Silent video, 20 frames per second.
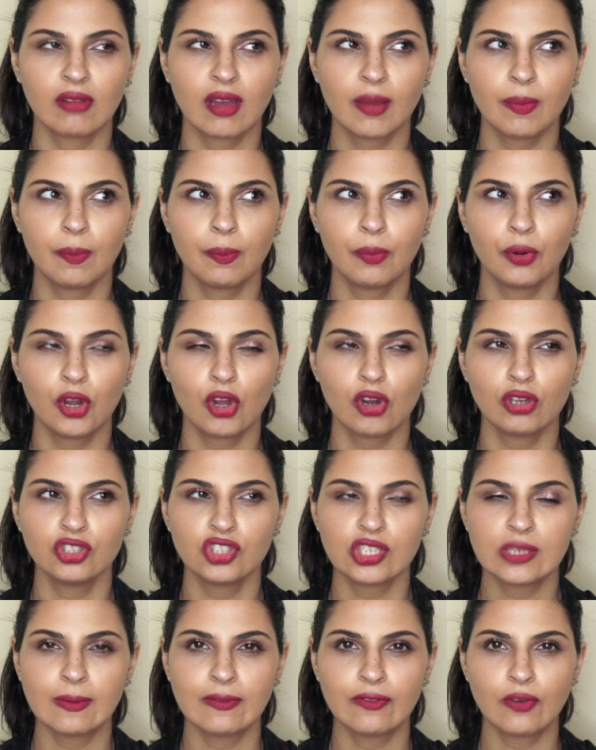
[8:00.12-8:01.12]
I put it on
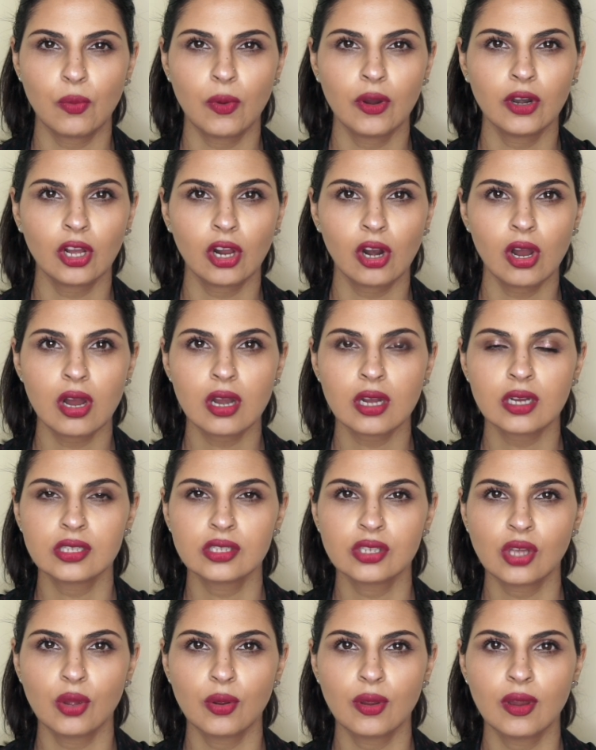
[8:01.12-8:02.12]
just before 1 o'clock,
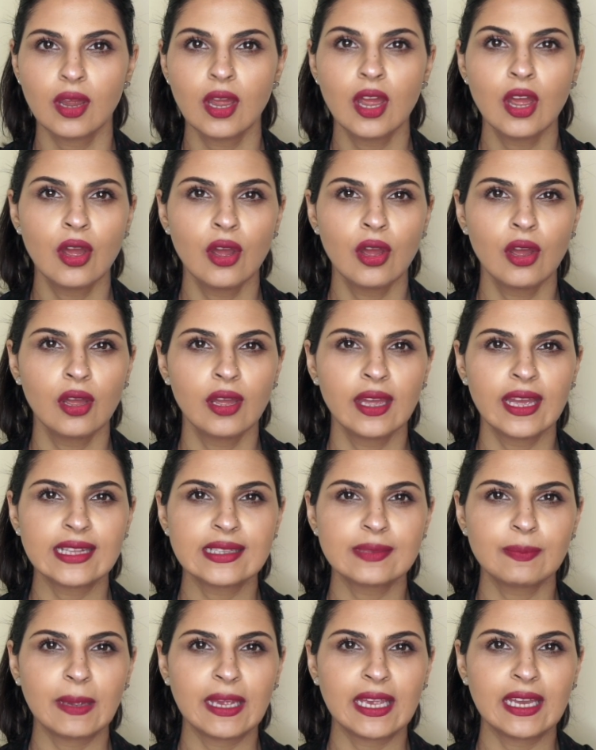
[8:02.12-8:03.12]
so
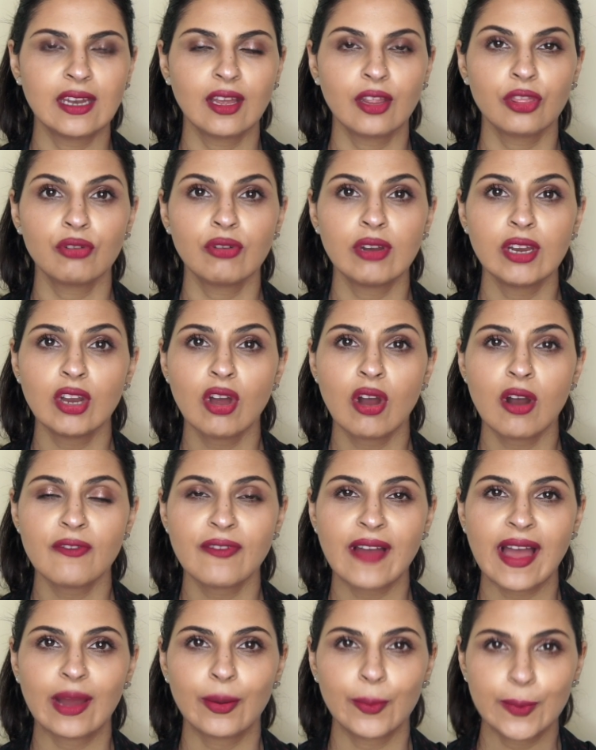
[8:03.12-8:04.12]
it's been
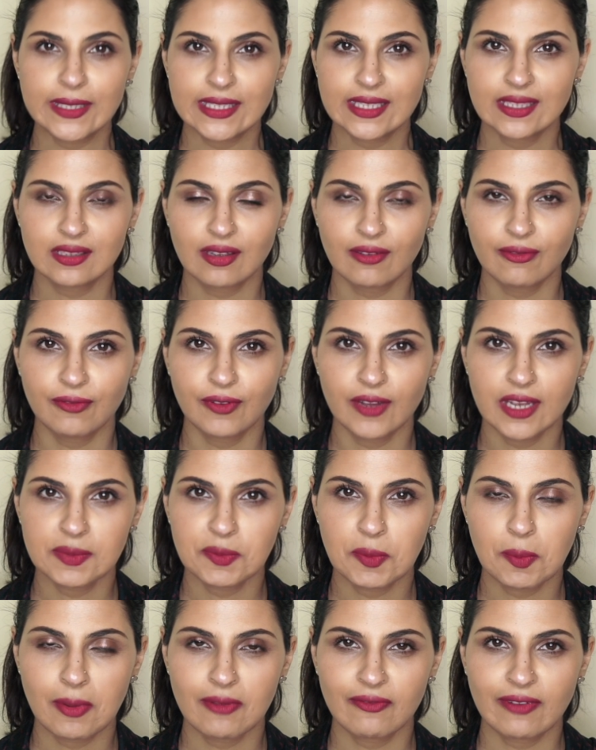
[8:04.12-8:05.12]
3.5 hours since I first
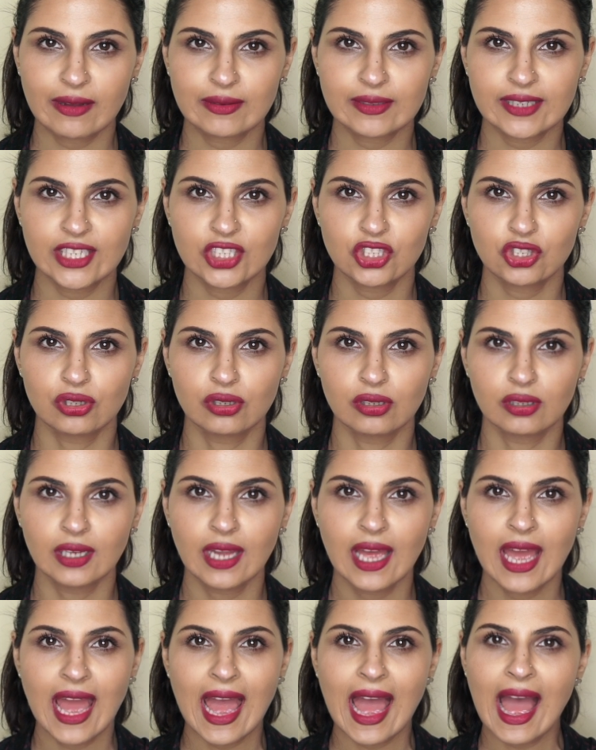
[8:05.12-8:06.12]
put my foundation on,
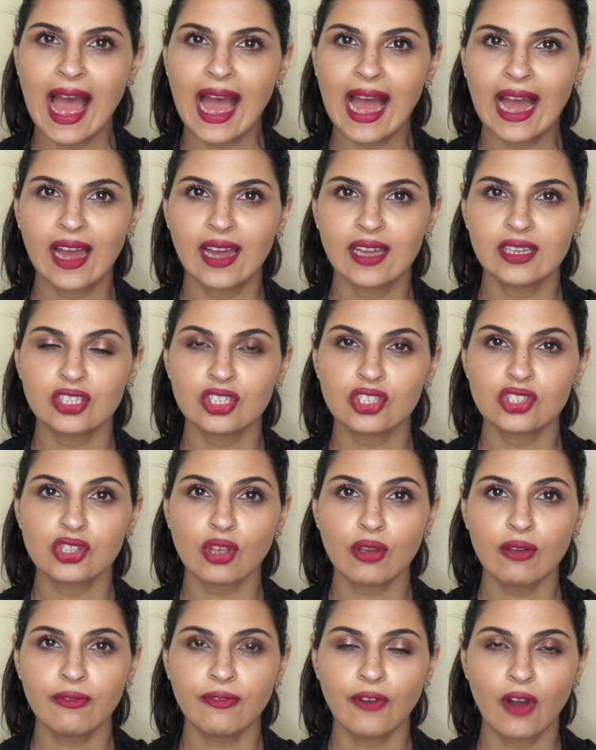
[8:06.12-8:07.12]
and
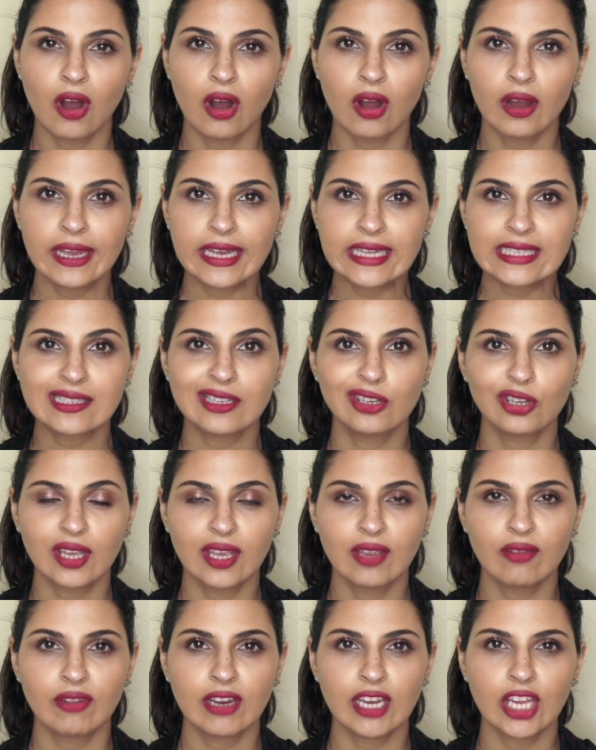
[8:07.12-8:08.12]
so far it's
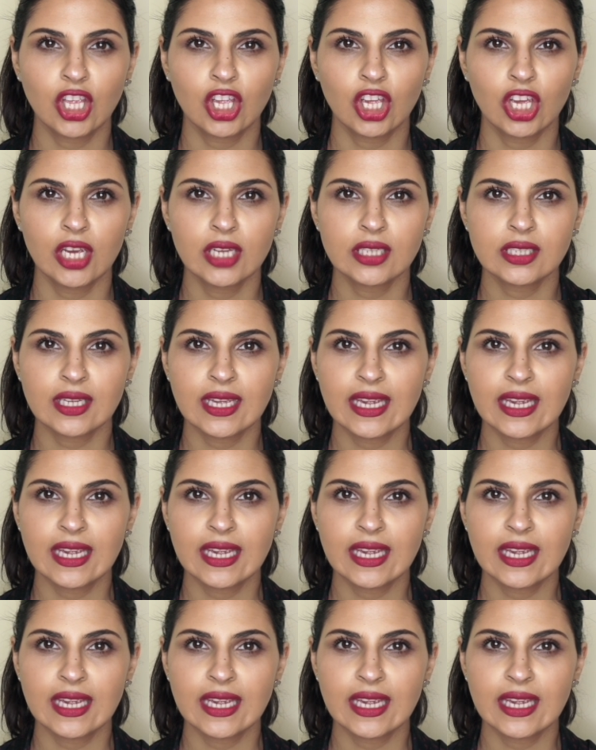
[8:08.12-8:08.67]
looking really good.